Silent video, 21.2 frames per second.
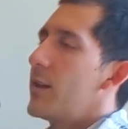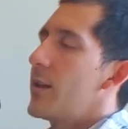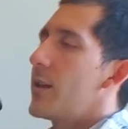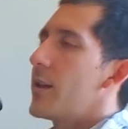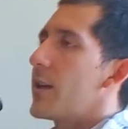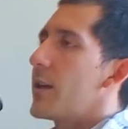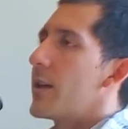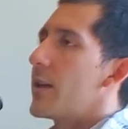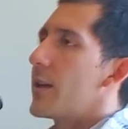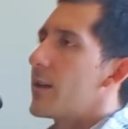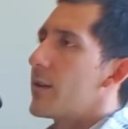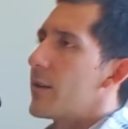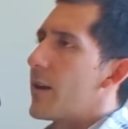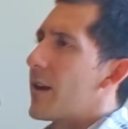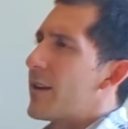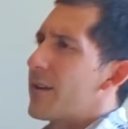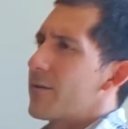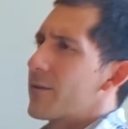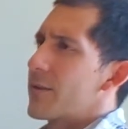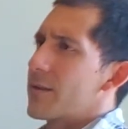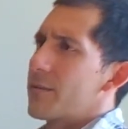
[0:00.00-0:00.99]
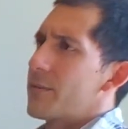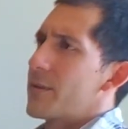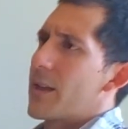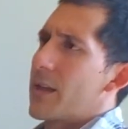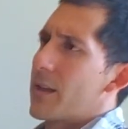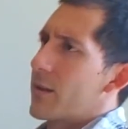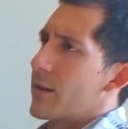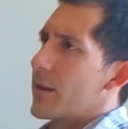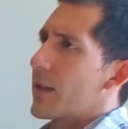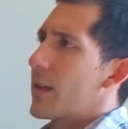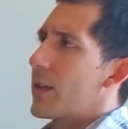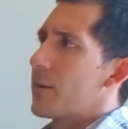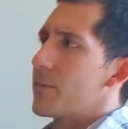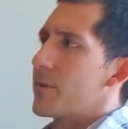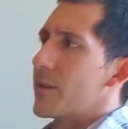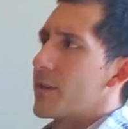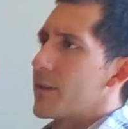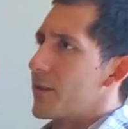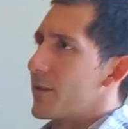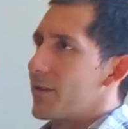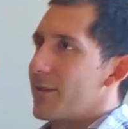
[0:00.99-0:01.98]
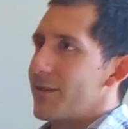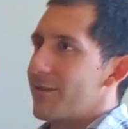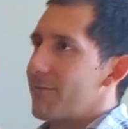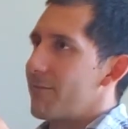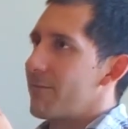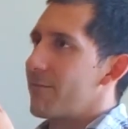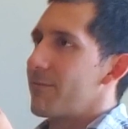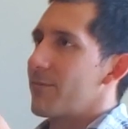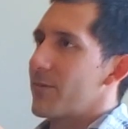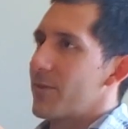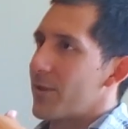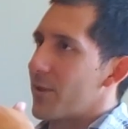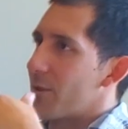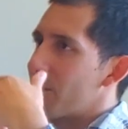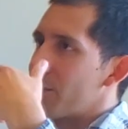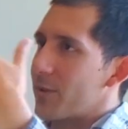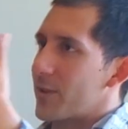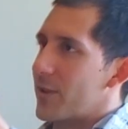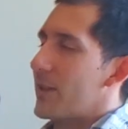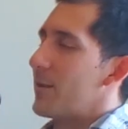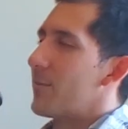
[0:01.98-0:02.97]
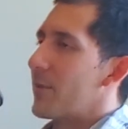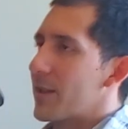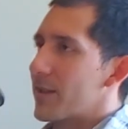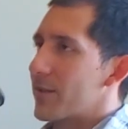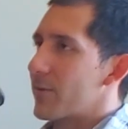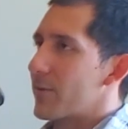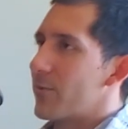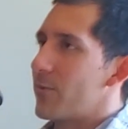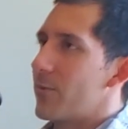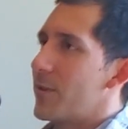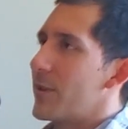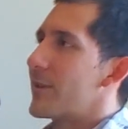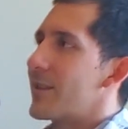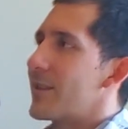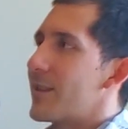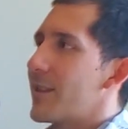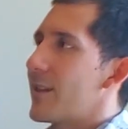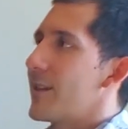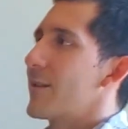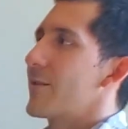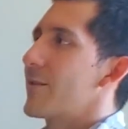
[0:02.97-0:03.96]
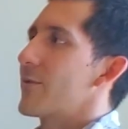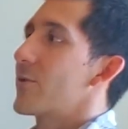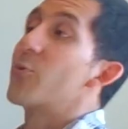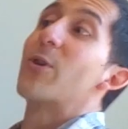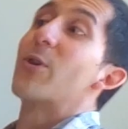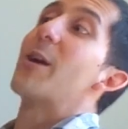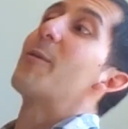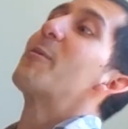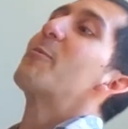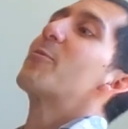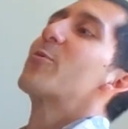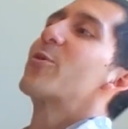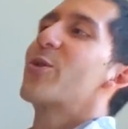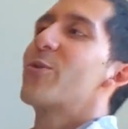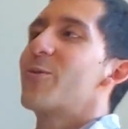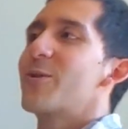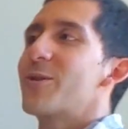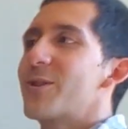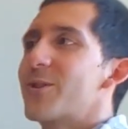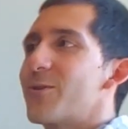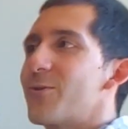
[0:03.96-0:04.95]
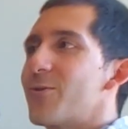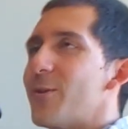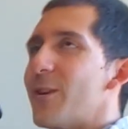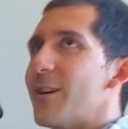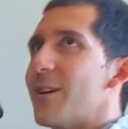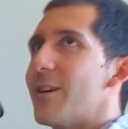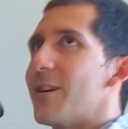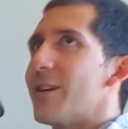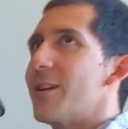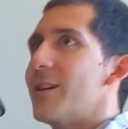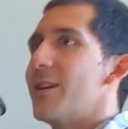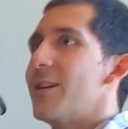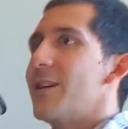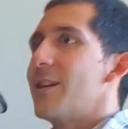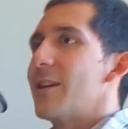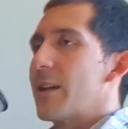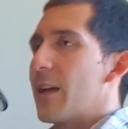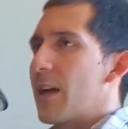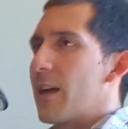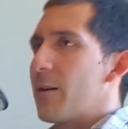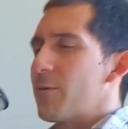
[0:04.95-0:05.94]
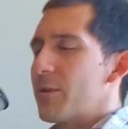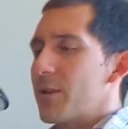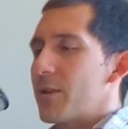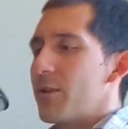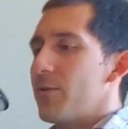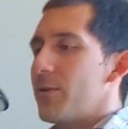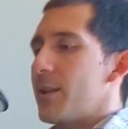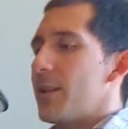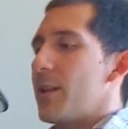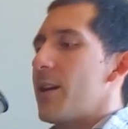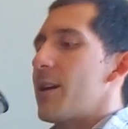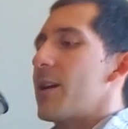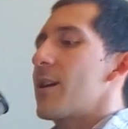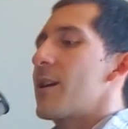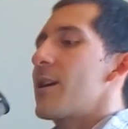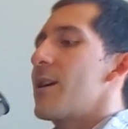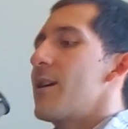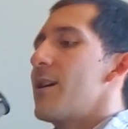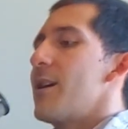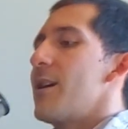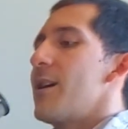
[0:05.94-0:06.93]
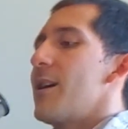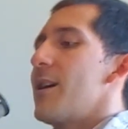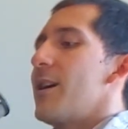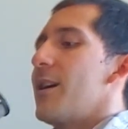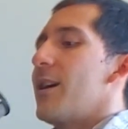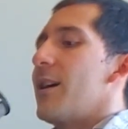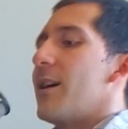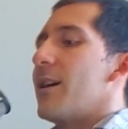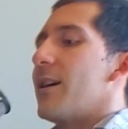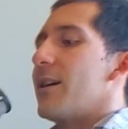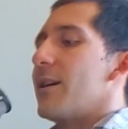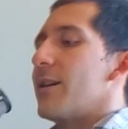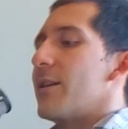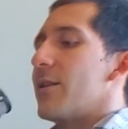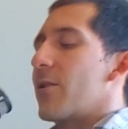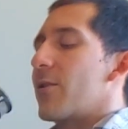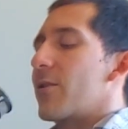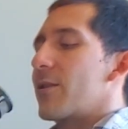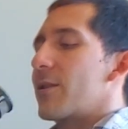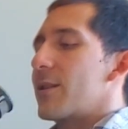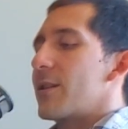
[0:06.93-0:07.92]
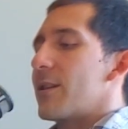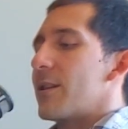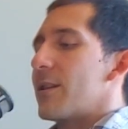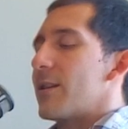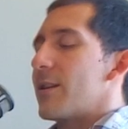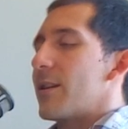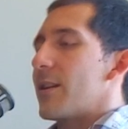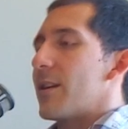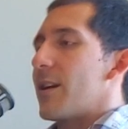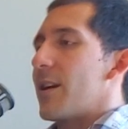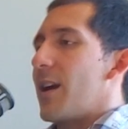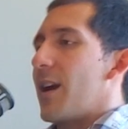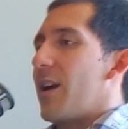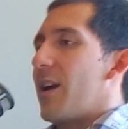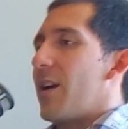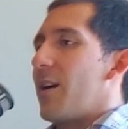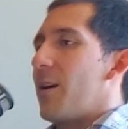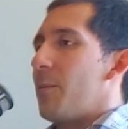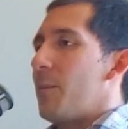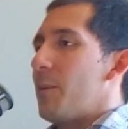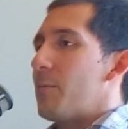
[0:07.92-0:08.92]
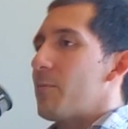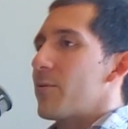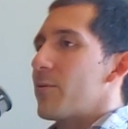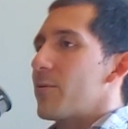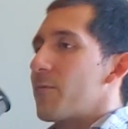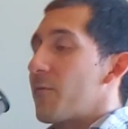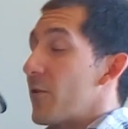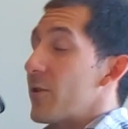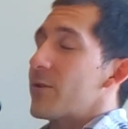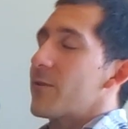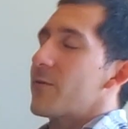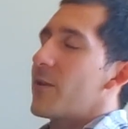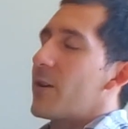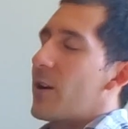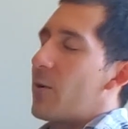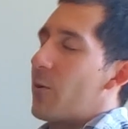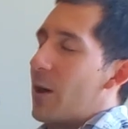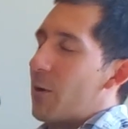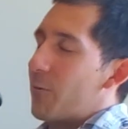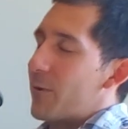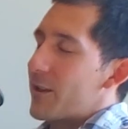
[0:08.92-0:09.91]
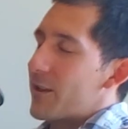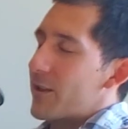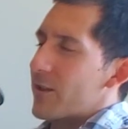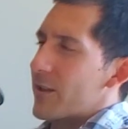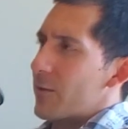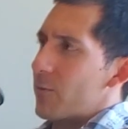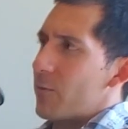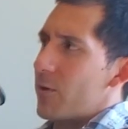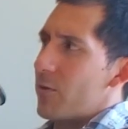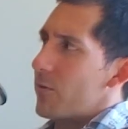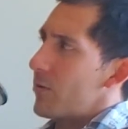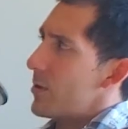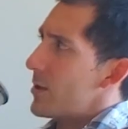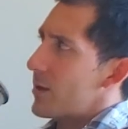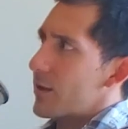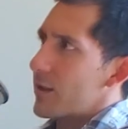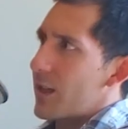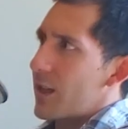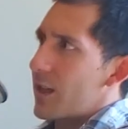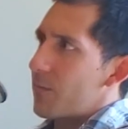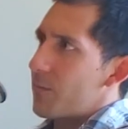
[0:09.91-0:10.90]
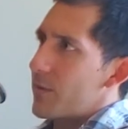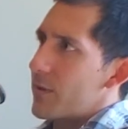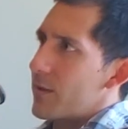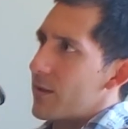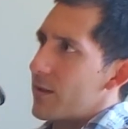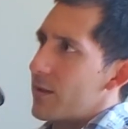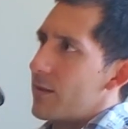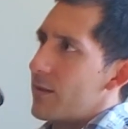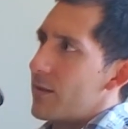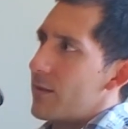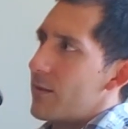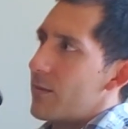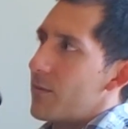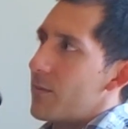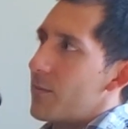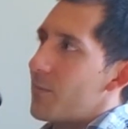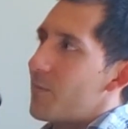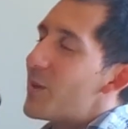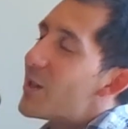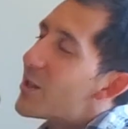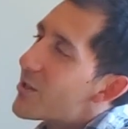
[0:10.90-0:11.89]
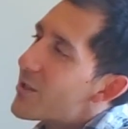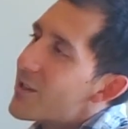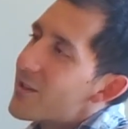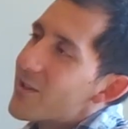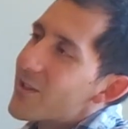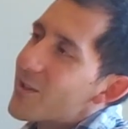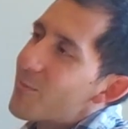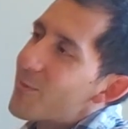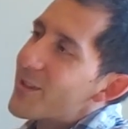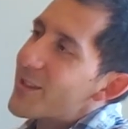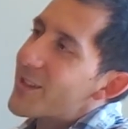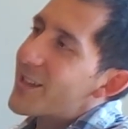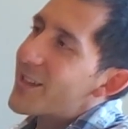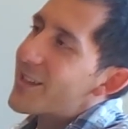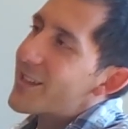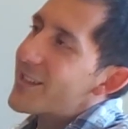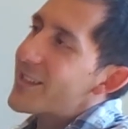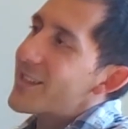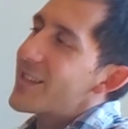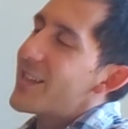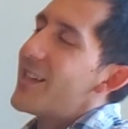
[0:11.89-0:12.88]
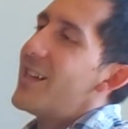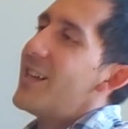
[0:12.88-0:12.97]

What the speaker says: And I never stayed on campus. I just, did my school, this and that. So when I remember going to, I went to UTA in Arlington. I remember, first of all, I went there, I was like, whoa, this campus is bigger than the community college.